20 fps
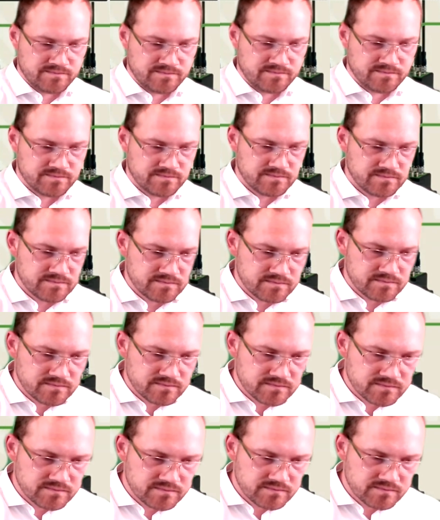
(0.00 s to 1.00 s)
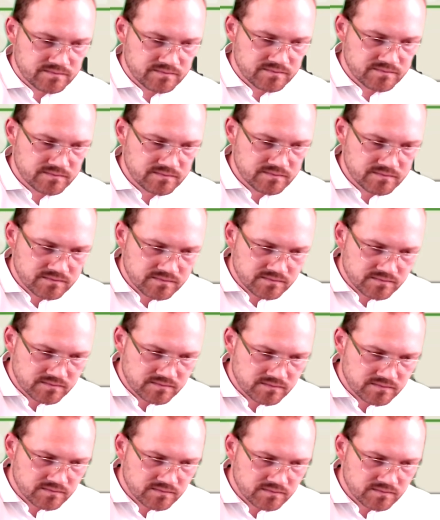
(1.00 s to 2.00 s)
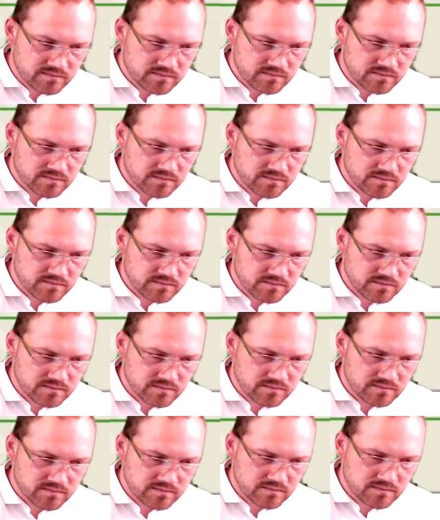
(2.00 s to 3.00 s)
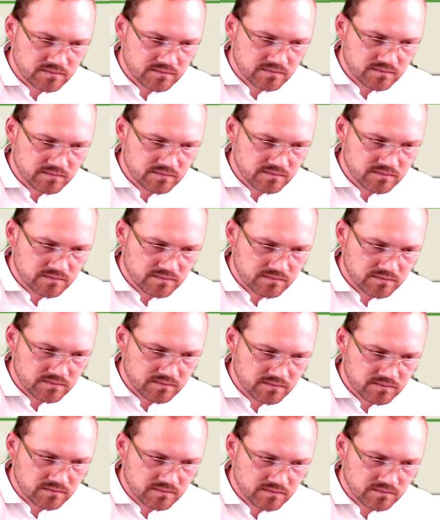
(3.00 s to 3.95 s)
(silent)